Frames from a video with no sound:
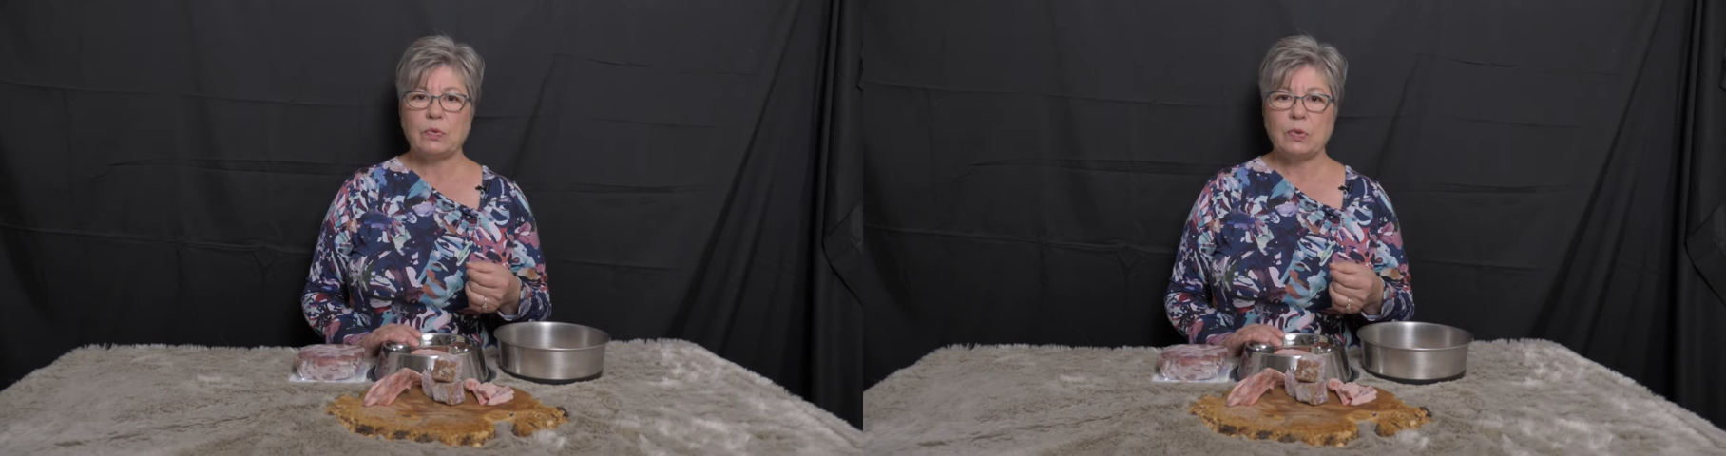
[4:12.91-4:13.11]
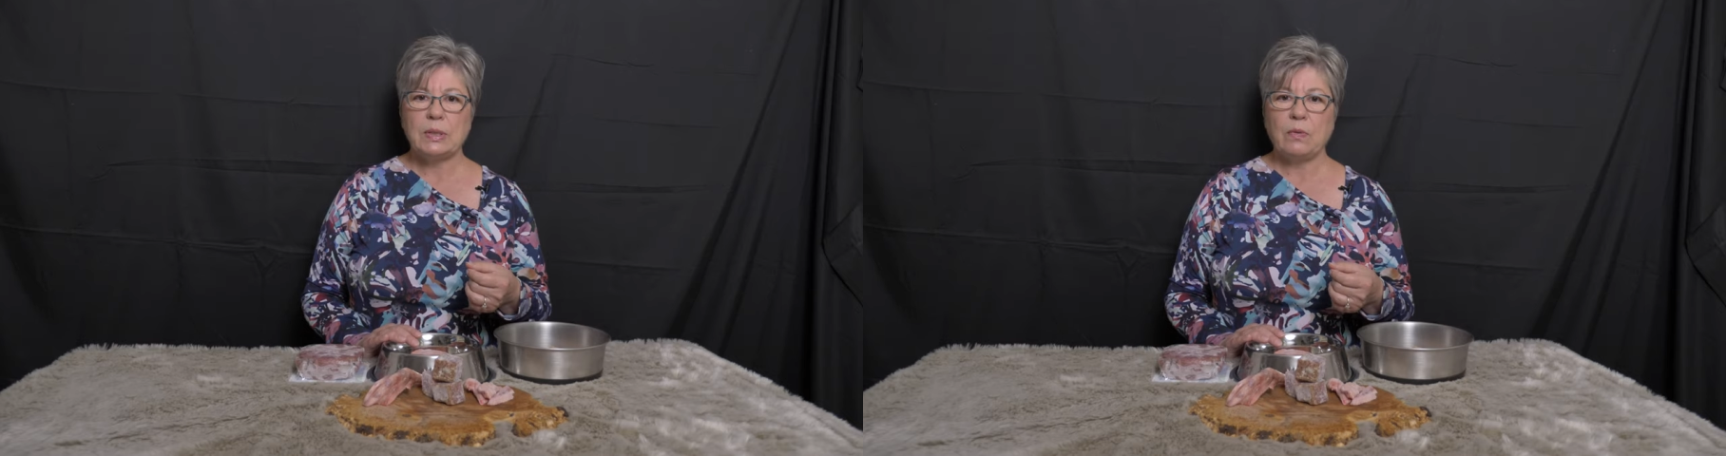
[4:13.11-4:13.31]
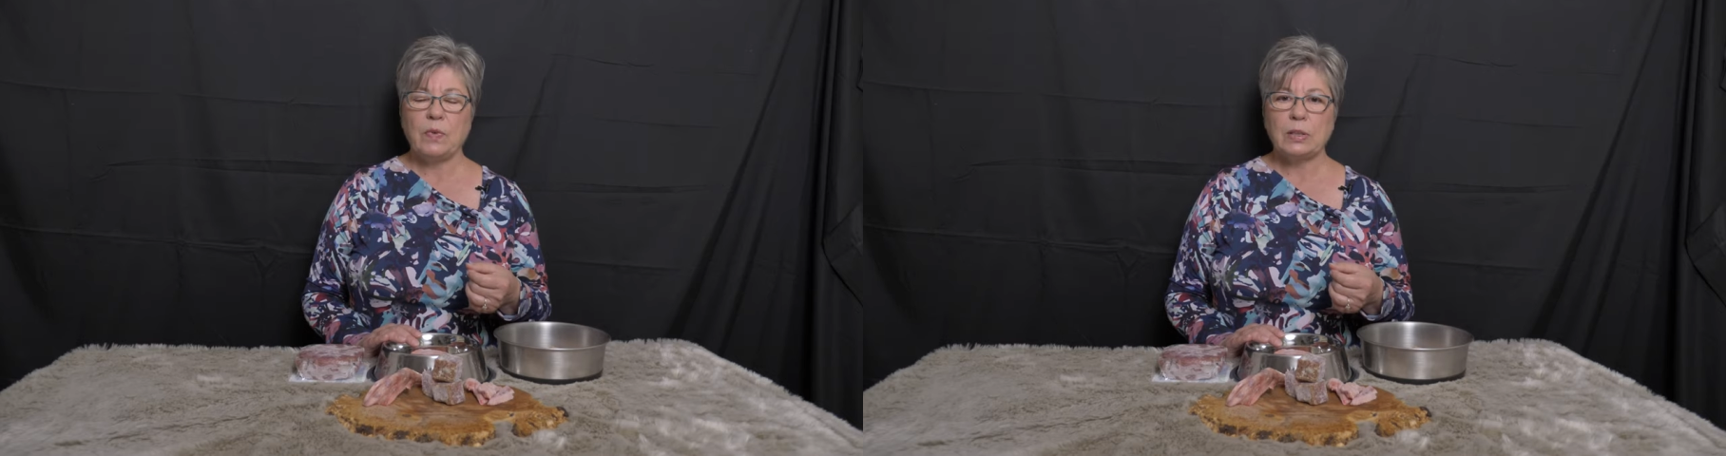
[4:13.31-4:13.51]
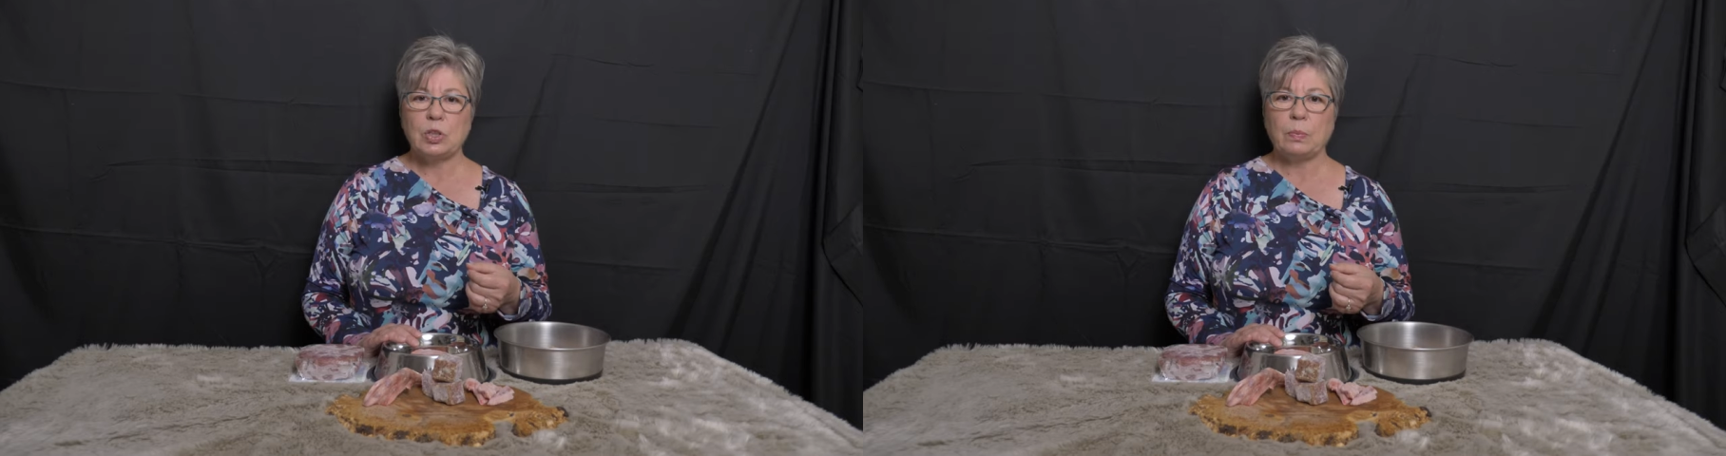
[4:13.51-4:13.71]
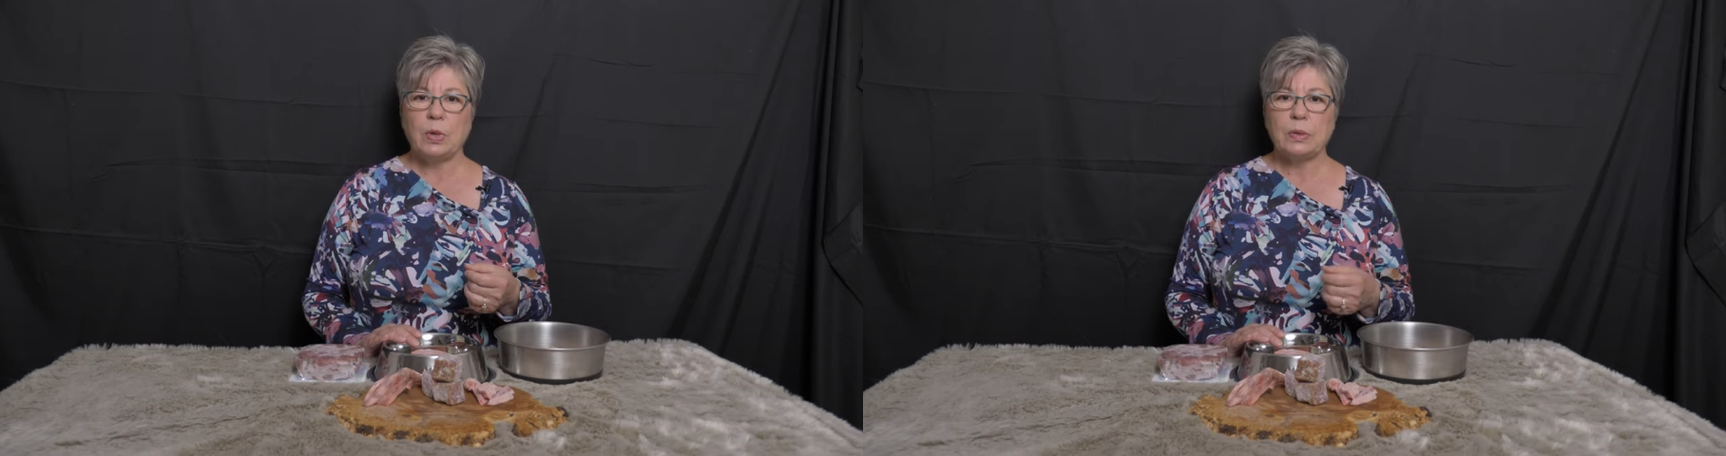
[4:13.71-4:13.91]
fruits and
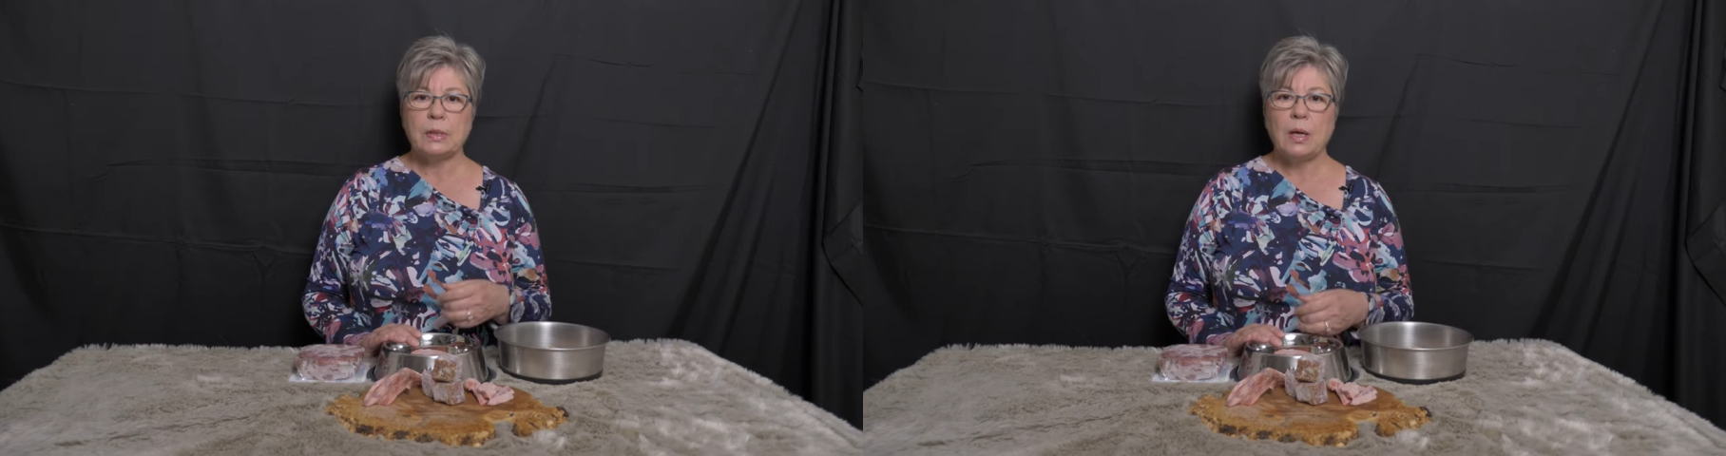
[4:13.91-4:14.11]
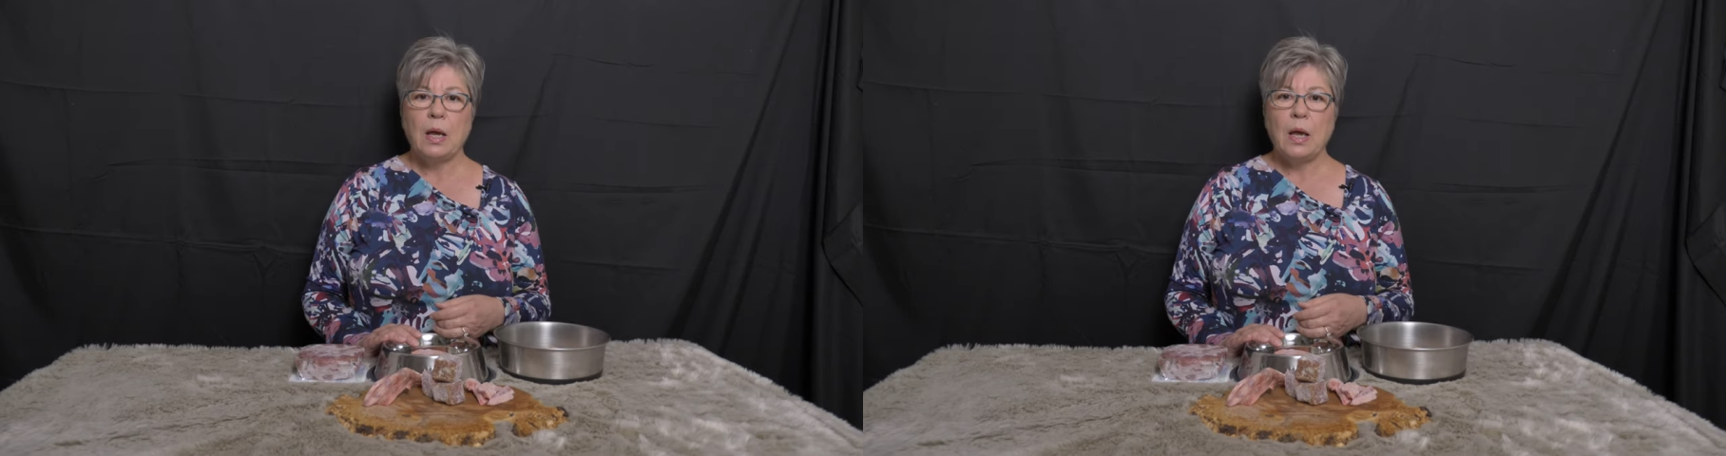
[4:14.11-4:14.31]
vegetables.